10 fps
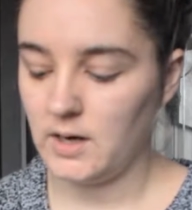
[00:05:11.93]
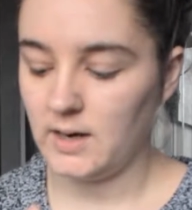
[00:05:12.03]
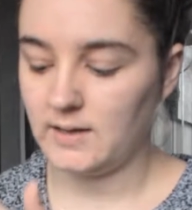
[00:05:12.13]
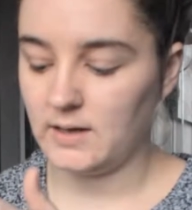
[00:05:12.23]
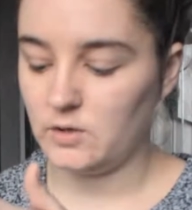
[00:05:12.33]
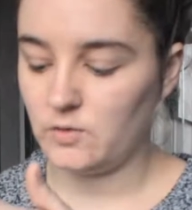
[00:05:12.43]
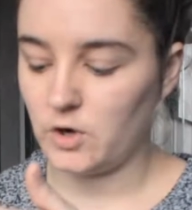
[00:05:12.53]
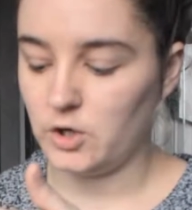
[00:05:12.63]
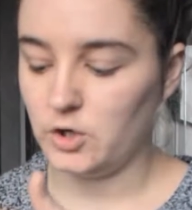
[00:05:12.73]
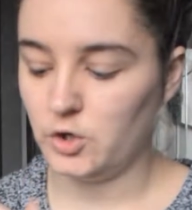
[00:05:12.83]
and then you've
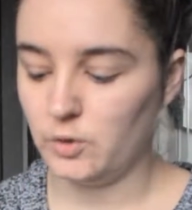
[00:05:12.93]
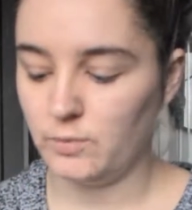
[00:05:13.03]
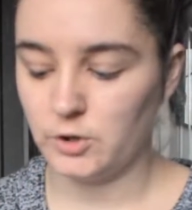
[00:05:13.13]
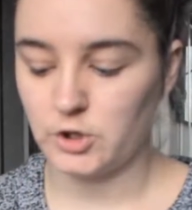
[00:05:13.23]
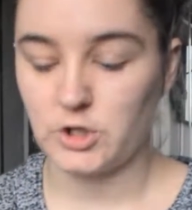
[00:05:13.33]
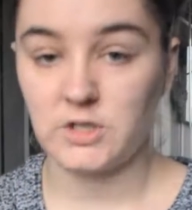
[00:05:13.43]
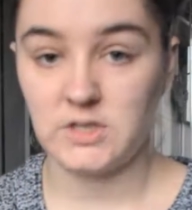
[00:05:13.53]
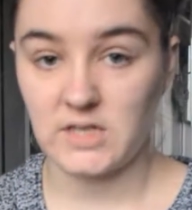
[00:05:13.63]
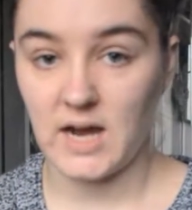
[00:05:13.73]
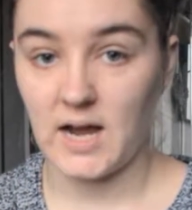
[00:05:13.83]
got your normal just
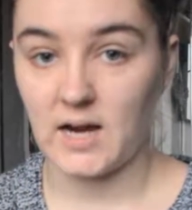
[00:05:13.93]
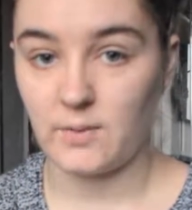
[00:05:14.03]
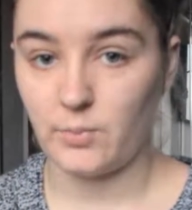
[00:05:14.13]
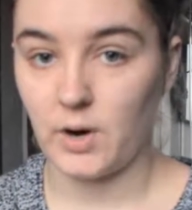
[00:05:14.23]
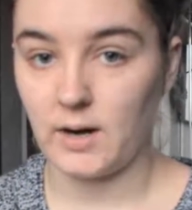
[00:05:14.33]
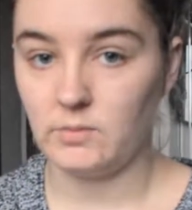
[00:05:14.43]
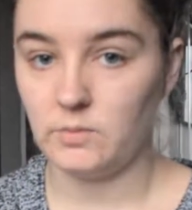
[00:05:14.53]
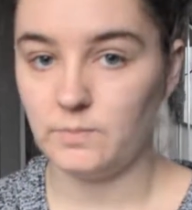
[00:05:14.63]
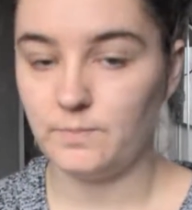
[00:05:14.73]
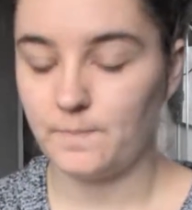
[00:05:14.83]
dark brown
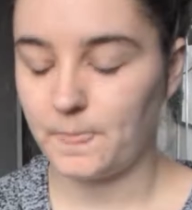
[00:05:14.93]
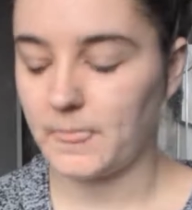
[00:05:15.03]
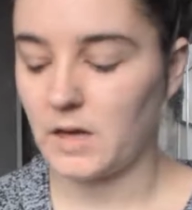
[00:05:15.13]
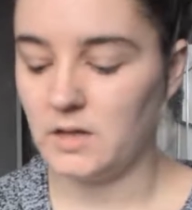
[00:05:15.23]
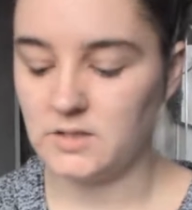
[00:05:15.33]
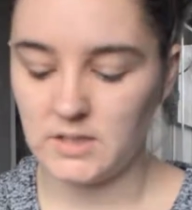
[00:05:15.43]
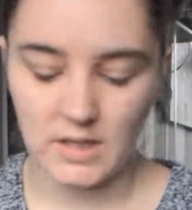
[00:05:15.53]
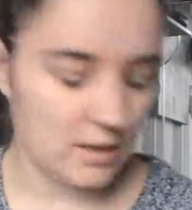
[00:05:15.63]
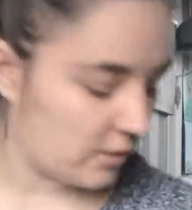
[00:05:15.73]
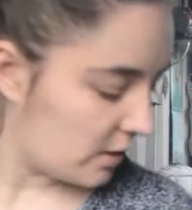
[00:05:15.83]

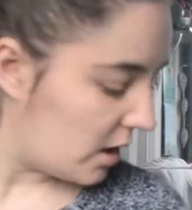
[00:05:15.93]
underneath.